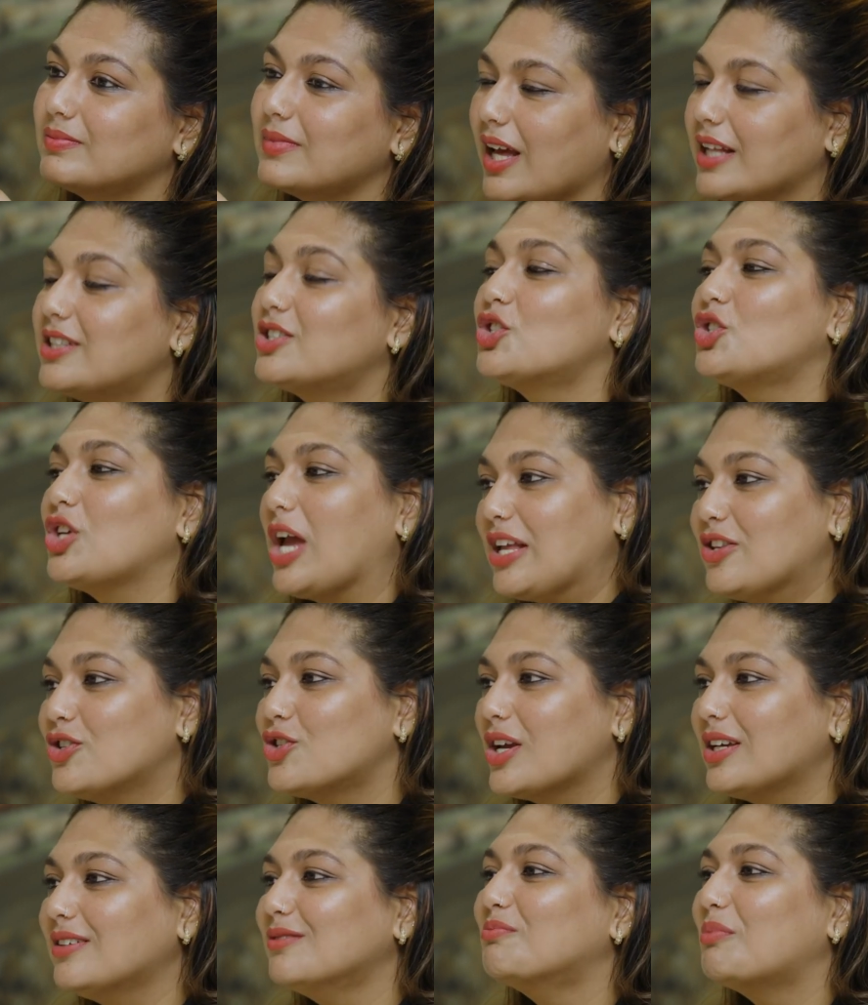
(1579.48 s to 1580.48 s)
it's
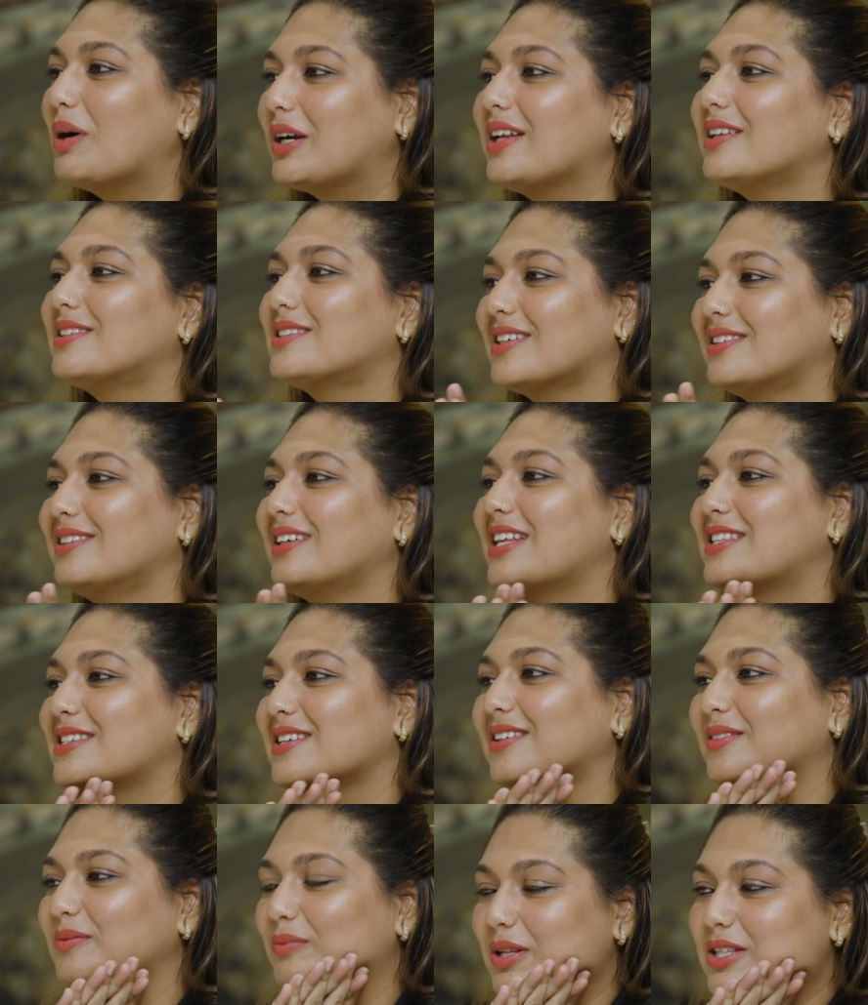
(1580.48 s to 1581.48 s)
changing, but it's
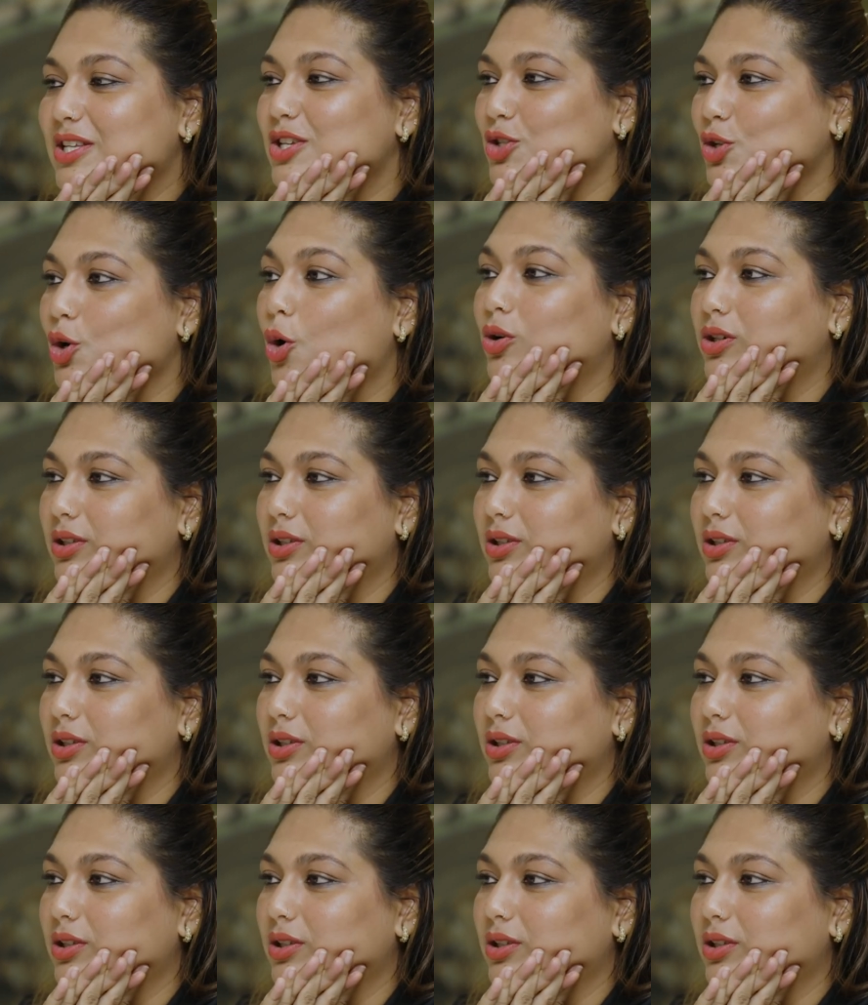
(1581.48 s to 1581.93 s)
a slow